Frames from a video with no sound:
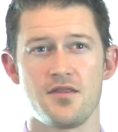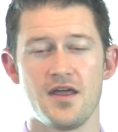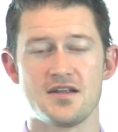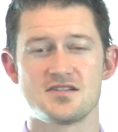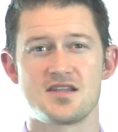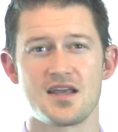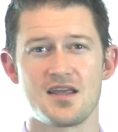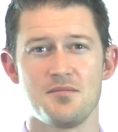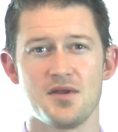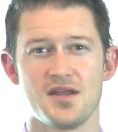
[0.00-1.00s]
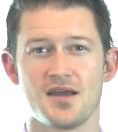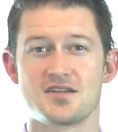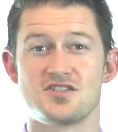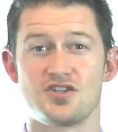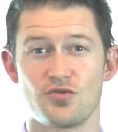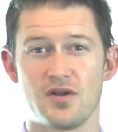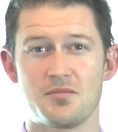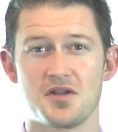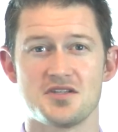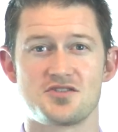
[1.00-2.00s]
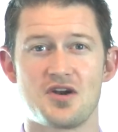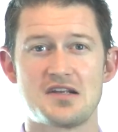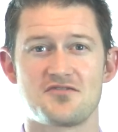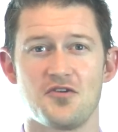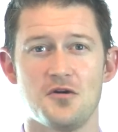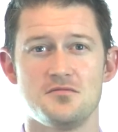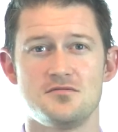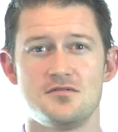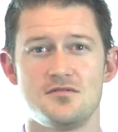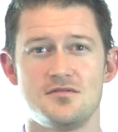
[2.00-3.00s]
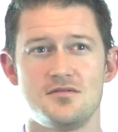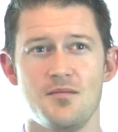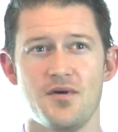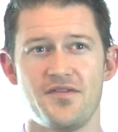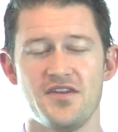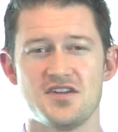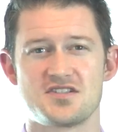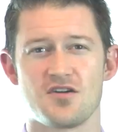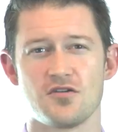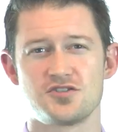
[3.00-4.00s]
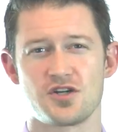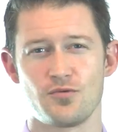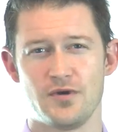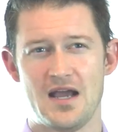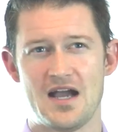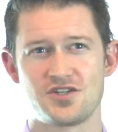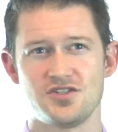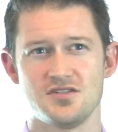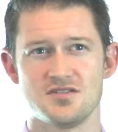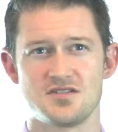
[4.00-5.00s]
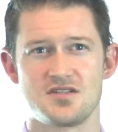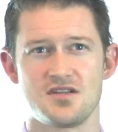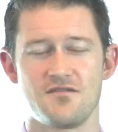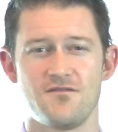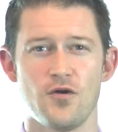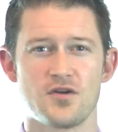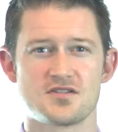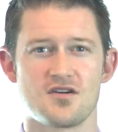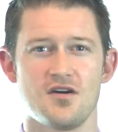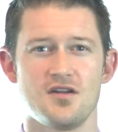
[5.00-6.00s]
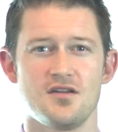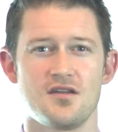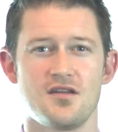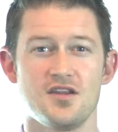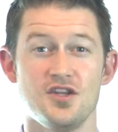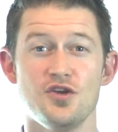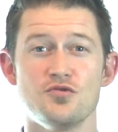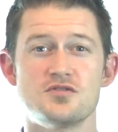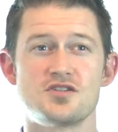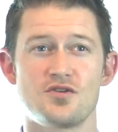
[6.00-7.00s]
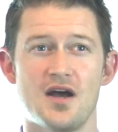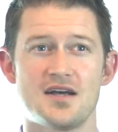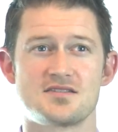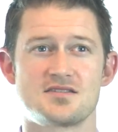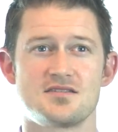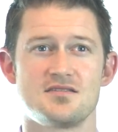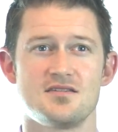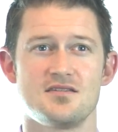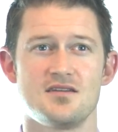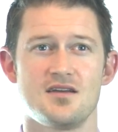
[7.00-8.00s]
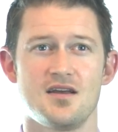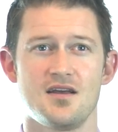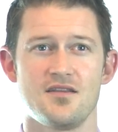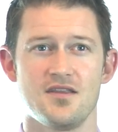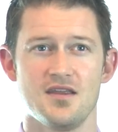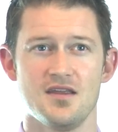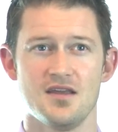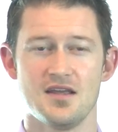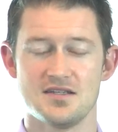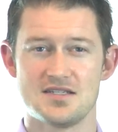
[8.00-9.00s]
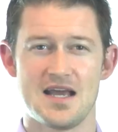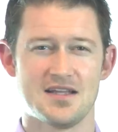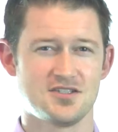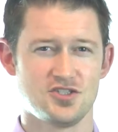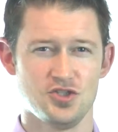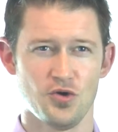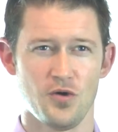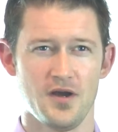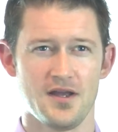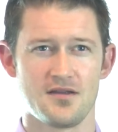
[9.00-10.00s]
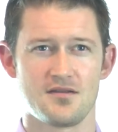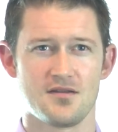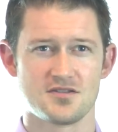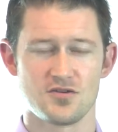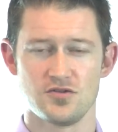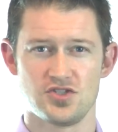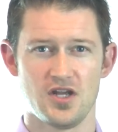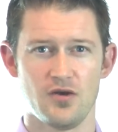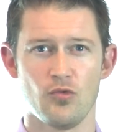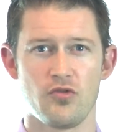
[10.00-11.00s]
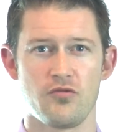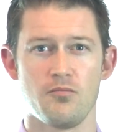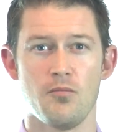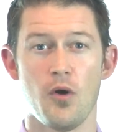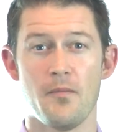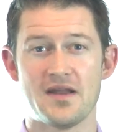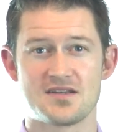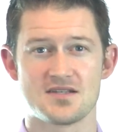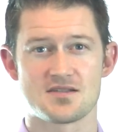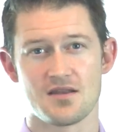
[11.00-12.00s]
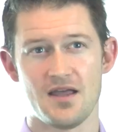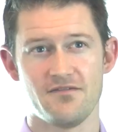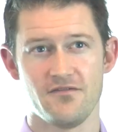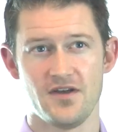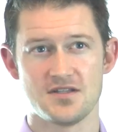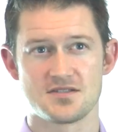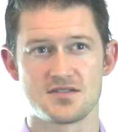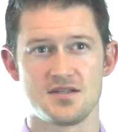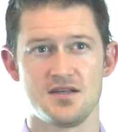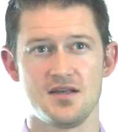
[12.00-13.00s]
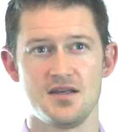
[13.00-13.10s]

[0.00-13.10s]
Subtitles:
Things that can be extremely stressful. But the nostalgic reactions focus on the eustress, the intense joy associated with momentous life events,